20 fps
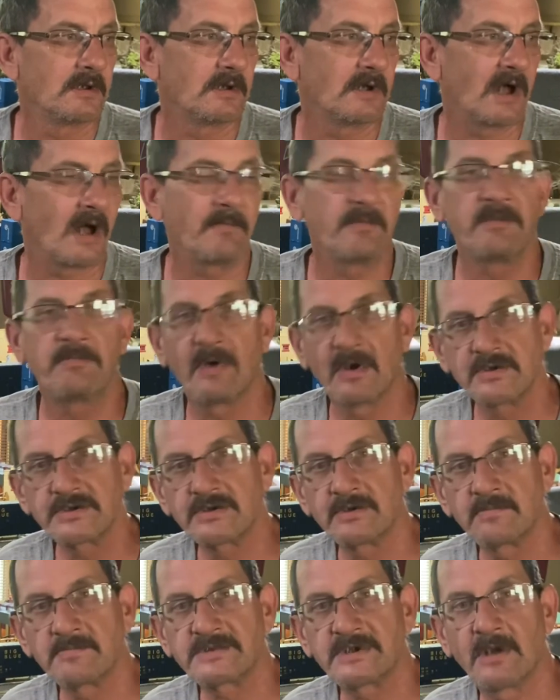I'll be
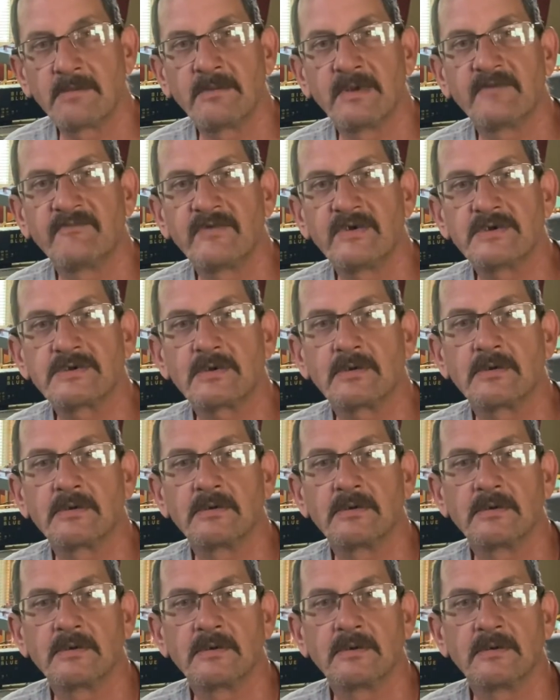posting them some in the future.
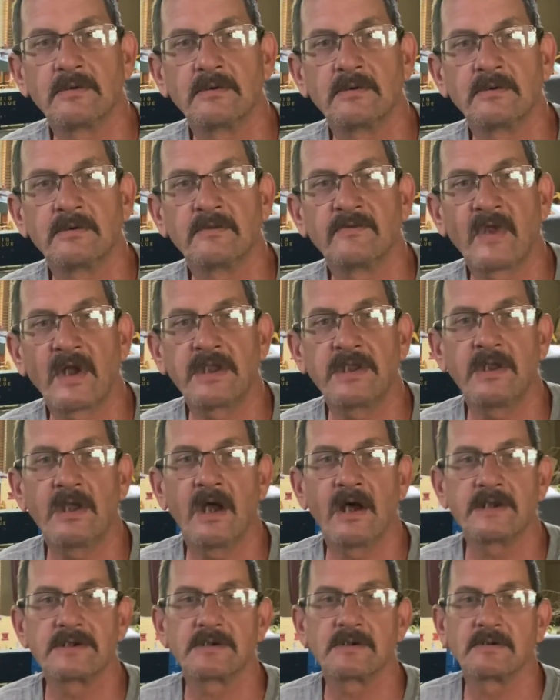Thank you guys.